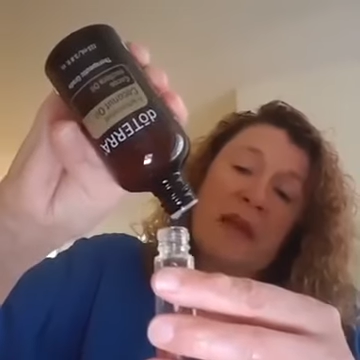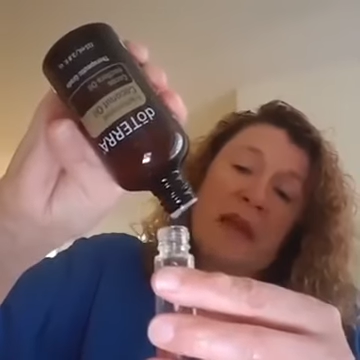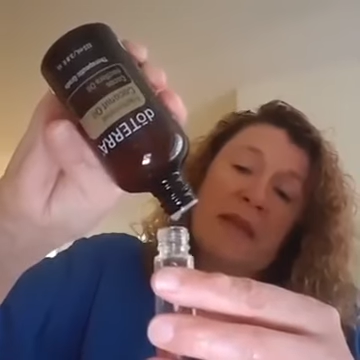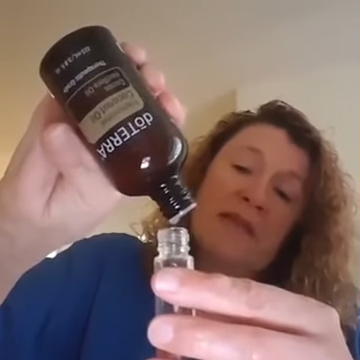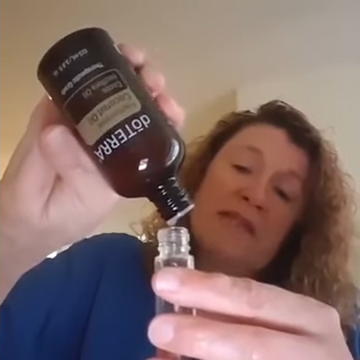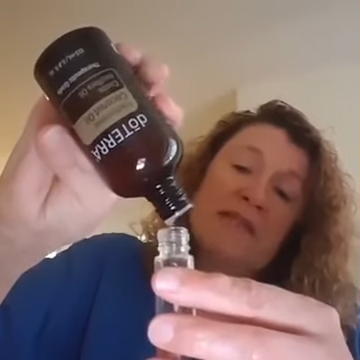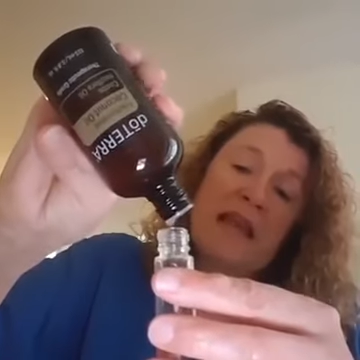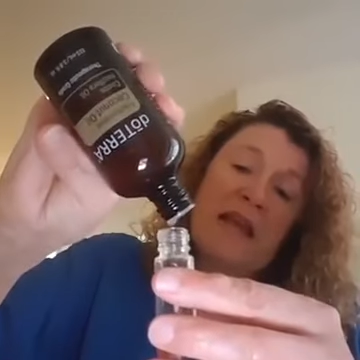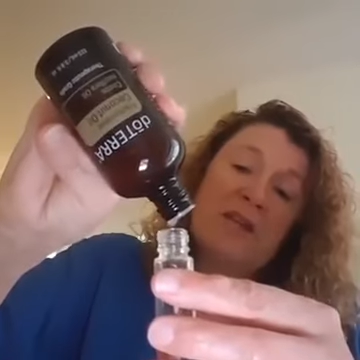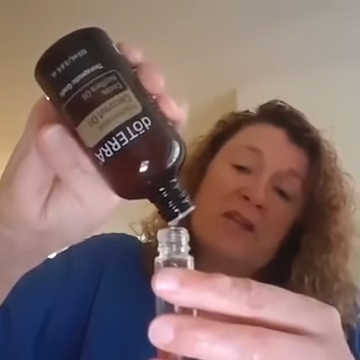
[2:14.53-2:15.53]
And this is
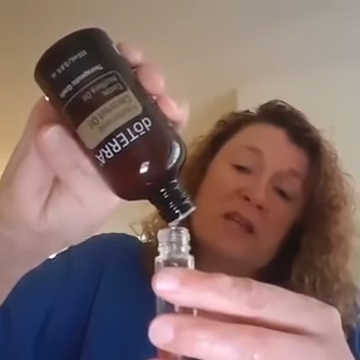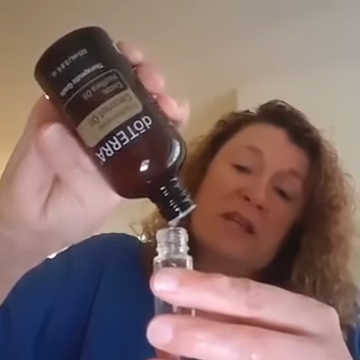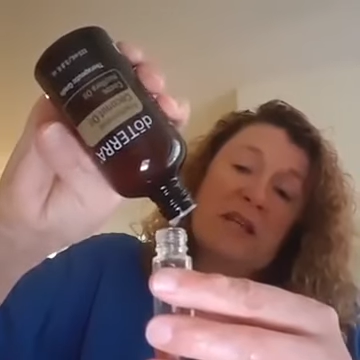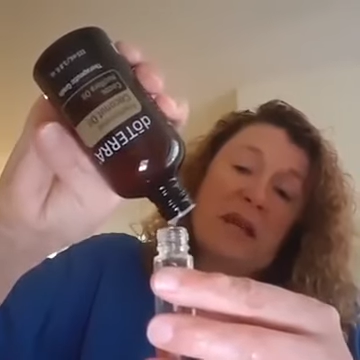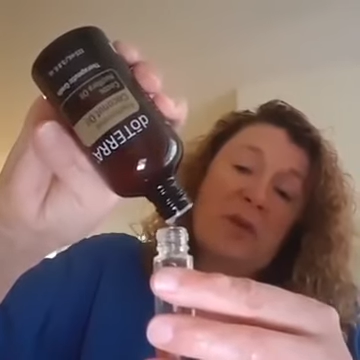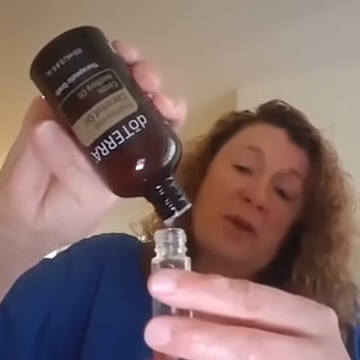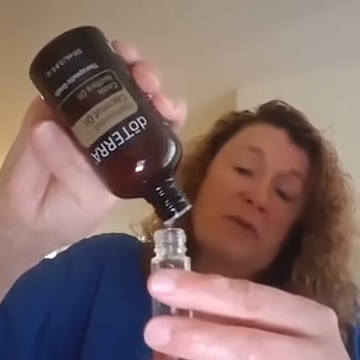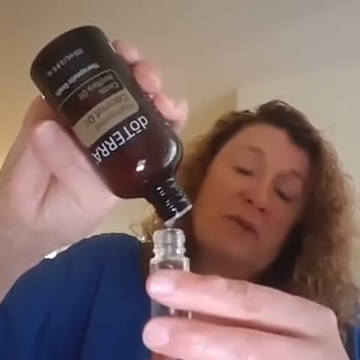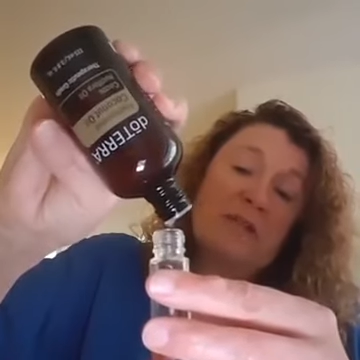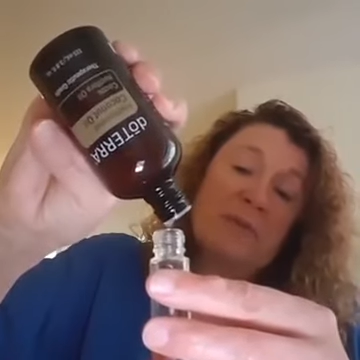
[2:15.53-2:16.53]
actually a great
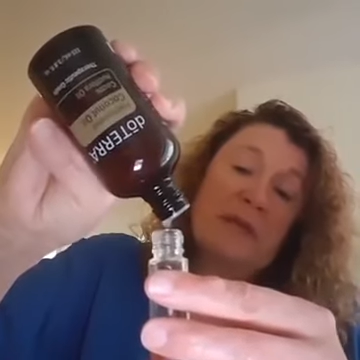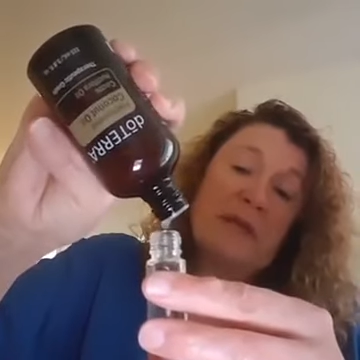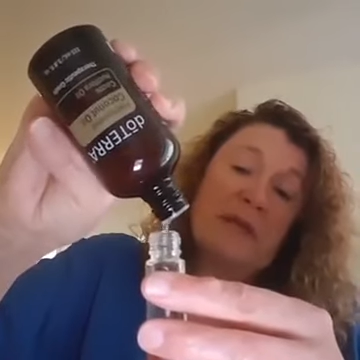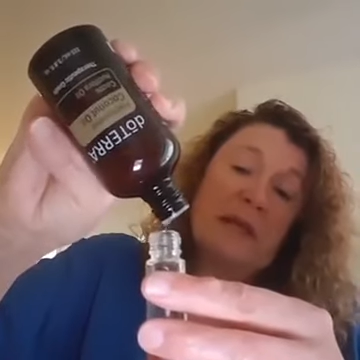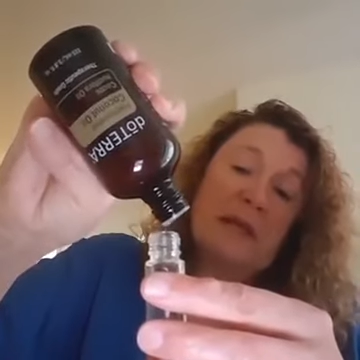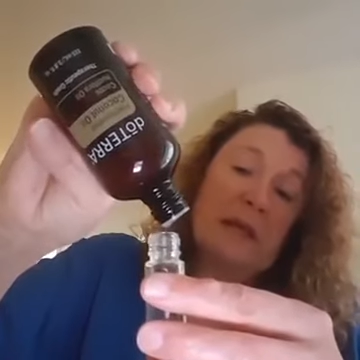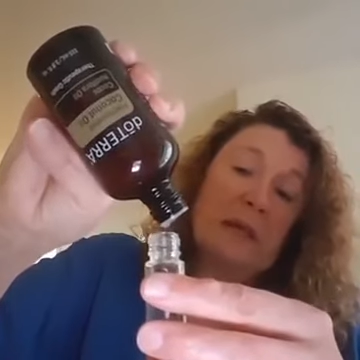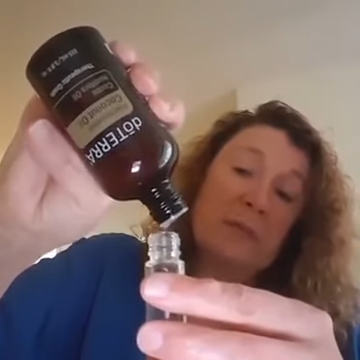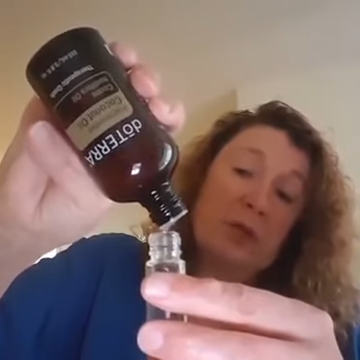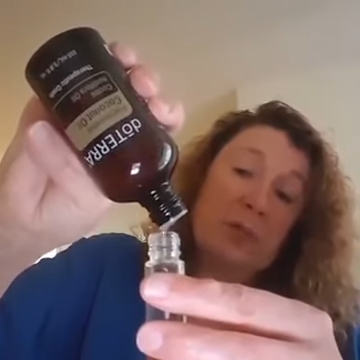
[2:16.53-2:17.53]
recipe
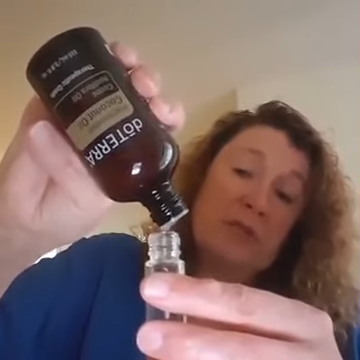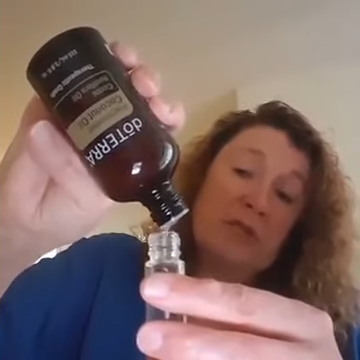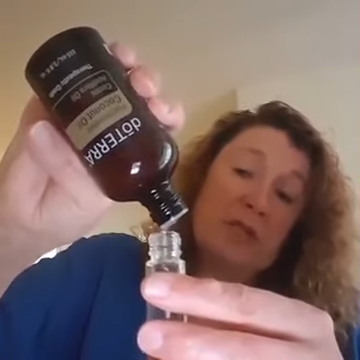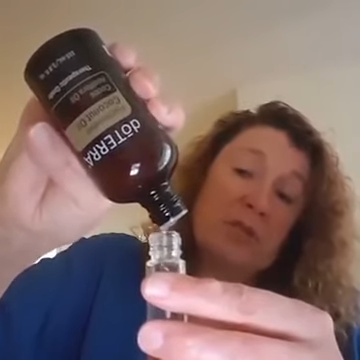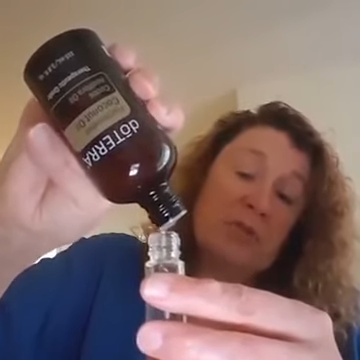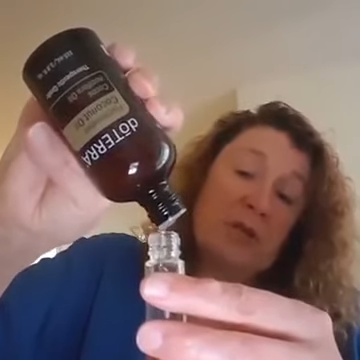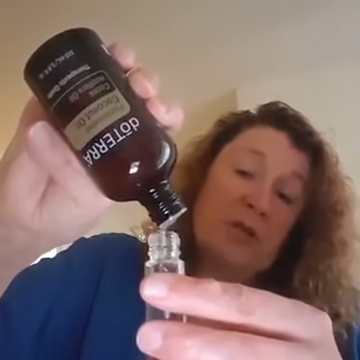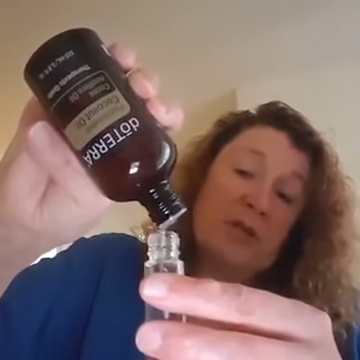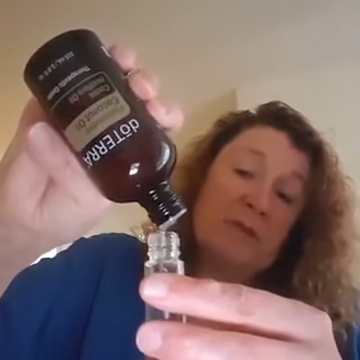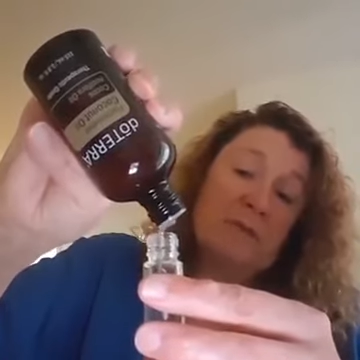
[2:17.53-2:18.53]
that humans can use
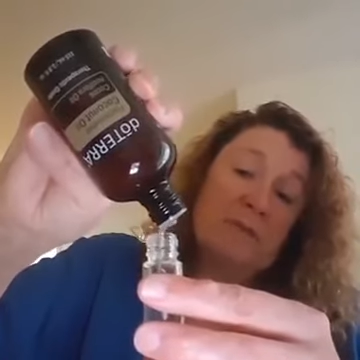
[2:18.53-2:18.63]
also